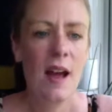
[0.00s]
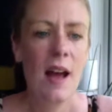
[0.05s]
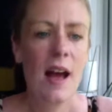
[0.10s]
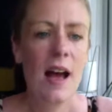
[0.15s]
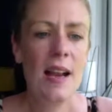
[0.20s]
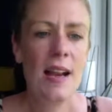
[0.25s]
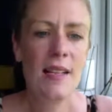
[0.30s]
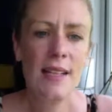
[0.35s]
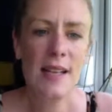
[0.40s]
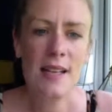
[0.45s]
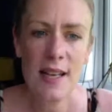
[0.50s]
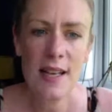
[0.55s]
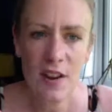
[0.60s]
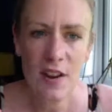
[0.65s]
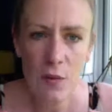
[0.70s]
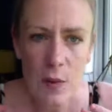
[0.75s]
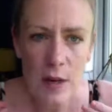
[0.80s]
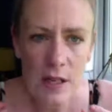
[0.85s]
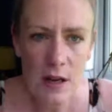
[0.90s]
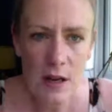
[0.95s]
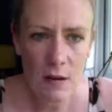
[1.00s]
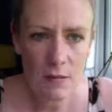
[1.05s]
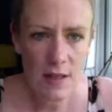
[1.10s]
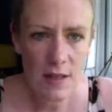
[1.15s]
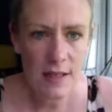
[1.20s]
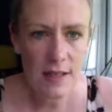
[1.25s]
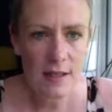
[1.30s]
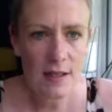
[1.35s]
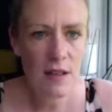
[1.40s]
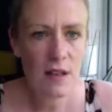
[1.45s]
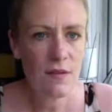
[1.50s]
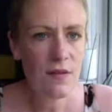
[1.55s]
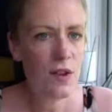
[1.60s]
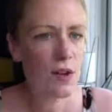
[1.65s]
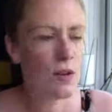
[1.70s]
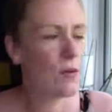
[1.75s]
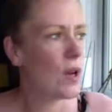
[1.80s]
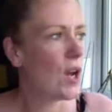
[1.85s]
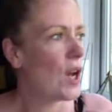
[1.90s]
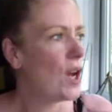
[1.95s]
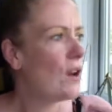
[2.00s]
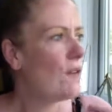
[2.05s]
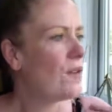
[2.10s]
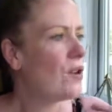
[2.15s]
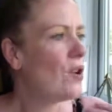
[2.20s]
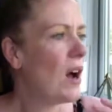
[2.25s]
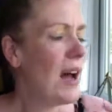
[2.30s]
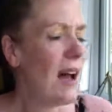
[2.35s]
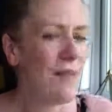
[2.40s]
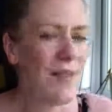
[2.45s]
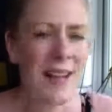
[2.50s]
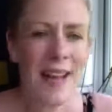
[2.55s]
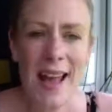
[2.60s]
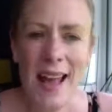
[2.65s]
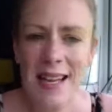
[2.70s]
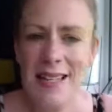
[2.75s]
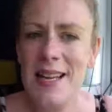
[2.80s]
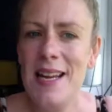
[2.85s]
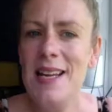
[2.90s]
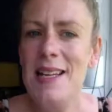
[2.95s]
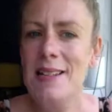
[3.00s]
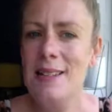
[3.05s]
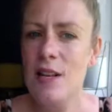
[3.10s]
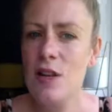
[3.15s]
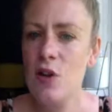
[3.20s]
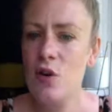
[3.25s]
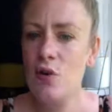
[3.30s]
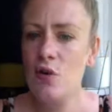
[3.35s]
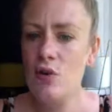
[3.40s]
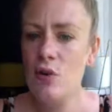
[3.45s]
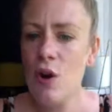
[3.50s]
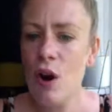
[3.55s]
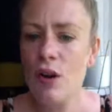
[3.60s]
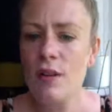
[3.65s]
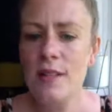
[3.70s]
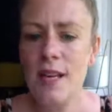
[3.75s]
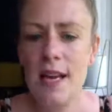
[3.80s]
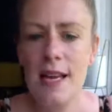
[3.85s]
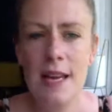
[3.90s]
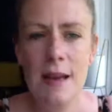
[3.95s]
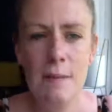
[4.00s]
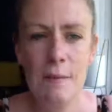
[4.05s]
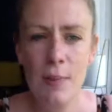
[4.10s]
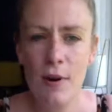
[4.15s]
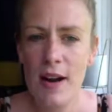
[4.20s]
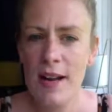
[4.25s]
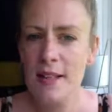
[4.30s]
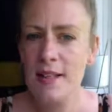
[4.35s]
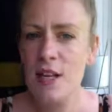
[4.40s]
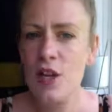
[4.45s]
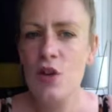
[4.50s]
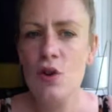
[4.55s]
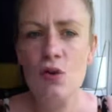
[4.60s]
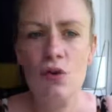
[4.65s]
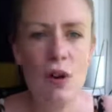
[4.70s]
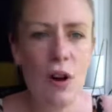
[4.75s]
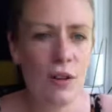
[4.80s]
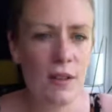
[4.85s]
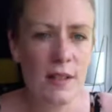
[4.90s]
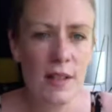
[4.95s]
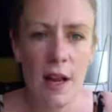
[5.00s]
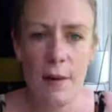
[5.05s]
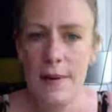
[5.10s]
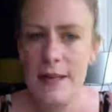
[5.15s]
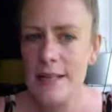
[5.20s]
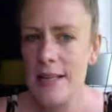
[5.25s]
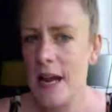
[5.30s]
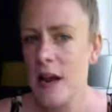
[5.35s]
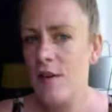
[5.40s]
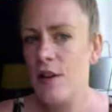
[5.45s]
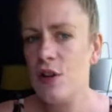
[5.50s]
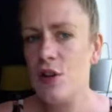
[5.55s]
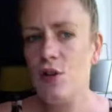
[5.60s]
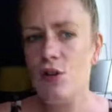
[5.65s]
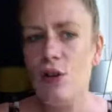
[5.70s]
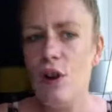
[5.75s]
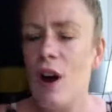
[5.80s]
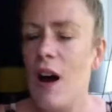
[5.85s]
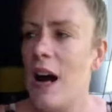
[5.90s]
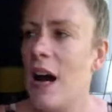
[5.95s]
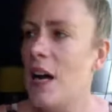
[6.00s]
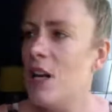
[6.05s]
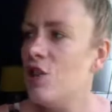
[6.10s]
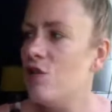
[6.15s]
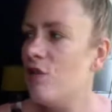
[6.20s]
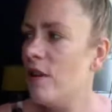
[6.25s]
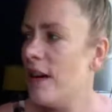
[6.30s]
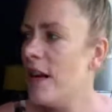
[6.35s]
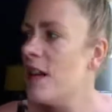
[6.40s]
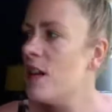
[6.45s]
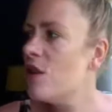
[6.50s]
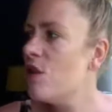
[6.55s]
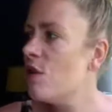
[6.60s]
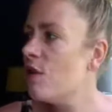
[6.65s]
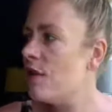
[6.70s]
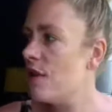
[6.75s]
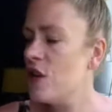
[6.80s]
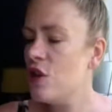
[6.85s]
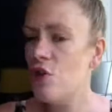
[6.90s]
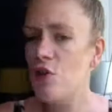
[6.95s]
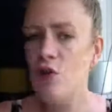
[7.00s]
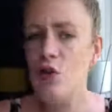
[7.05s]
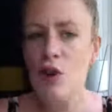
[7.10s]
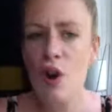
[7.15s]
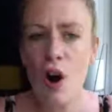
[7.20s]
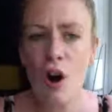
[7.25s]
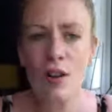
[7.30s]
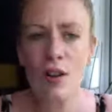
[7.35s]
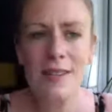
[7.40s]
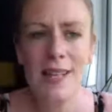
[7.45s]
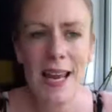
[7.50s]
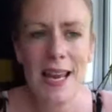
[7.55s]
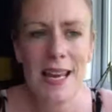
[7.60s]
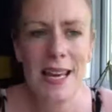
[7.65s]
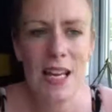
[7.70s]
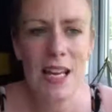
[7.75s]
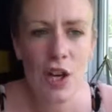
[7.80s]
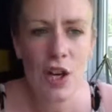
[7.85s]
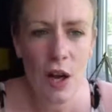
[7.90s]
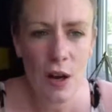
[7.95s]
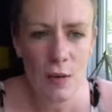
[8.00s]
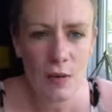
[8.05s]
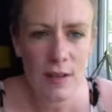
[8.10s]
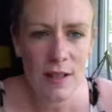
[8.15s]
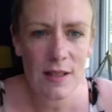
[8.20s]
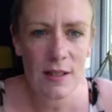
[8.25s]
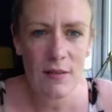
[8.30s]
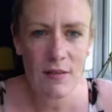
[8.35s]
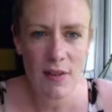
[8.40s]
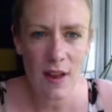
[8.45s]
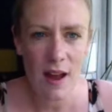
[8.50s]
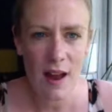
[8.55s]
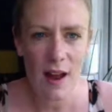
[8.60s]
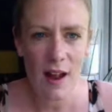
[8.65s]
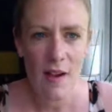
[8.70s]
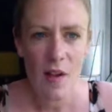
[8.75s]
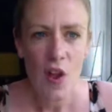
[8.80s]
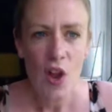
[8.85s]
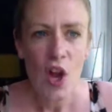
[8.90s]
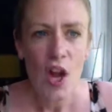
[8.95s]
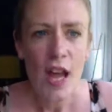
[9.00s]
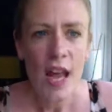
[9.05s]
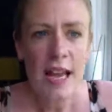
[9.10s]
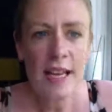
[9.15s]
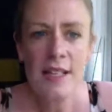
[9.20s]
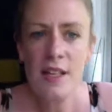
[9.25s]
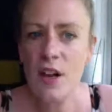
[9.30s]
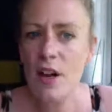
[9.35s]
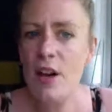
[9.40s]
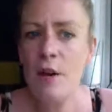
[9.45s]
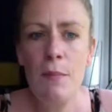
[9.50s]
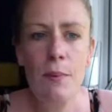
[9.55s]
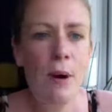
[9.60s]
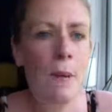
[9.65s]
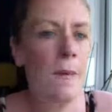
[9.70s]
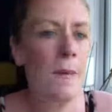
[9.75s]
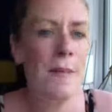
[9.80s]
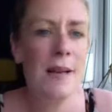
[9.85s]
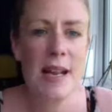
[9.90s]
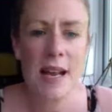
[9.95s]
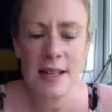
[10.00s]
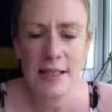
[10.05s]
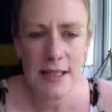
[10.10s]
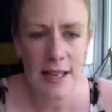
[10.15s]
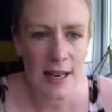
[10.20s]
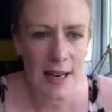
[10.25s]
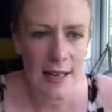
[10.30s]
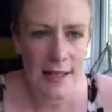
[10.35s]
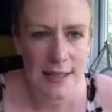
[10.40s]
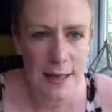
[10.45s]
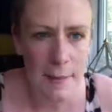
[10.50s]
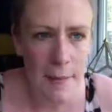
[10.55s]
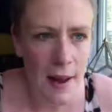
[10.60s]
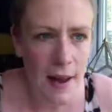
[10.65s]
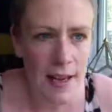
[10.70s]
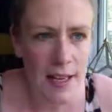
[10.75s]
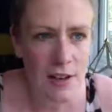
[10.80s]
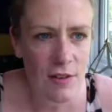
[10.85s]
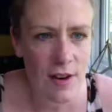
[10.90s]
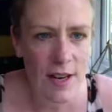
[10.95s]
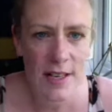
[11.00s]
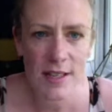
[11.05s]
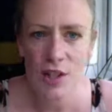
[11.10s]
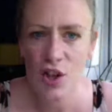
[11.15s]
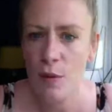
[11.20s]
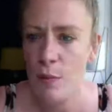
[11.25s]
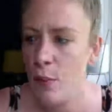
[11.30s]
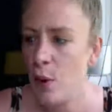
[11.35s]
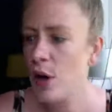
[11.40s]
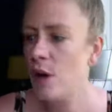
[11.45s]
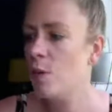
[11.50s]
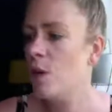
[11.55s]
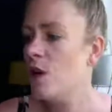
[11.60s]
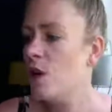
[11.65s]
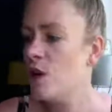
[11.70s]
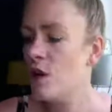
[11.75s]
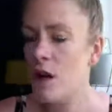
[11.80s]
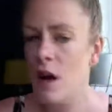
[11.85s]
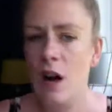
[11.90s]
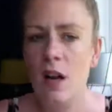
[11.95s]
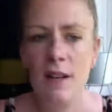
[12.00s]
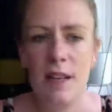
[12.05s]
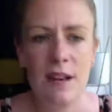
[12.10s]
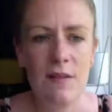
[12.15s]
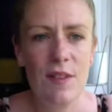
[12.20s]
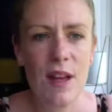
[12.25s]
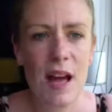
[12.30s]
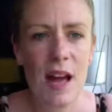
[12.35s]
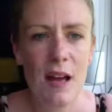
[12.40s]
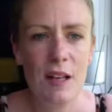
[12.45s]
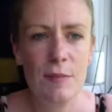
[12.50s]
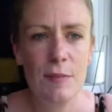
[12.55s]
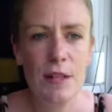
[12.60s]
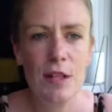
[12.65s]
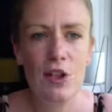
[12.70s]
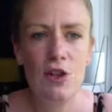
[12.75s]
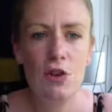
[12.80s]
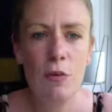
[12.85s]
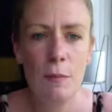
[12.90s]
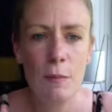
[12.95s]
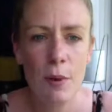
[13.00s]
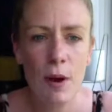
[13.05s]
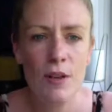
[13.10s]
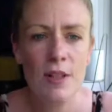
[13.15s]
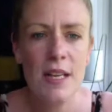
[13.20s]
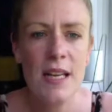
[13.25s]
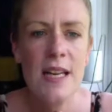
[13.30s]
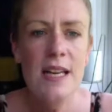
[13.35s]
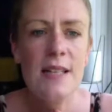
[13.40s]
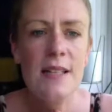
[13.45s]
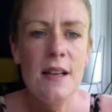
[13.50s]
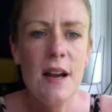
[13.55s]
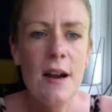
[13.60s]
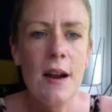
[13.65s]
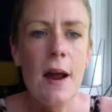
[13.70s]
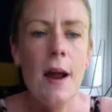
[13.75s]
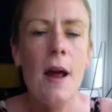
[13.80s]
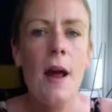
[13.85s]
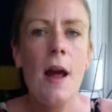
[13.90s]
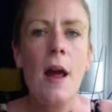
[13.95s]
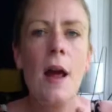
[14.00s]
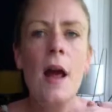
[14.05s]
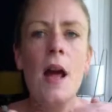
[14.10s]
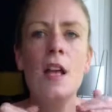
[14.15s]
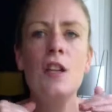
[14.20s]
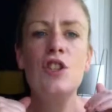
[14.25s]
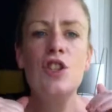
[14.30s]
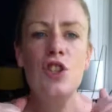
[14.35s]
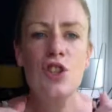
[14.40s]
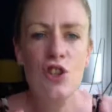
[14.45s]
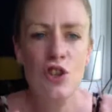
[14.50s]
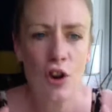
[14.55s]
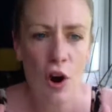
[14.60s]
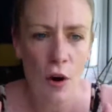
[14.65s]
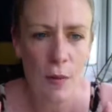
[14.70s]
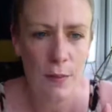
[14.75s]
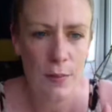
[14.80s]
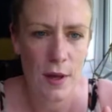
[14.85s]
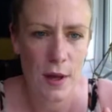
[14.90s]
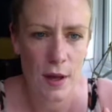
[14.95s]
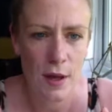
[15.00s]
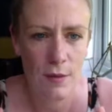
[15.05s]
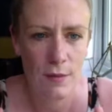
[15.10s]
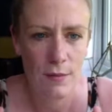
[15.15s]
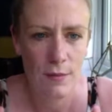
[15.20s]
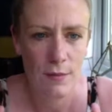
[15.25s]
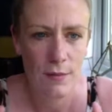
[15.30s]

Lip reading: And as I say, if we don't listen, if you're having headaches and you're not taking breaks and you're not slowing down and you're not hydrating enough and you're not taking notice of that, it's going to probably escalate to migraines to the point where you can't leave the house because your body is going to stop you.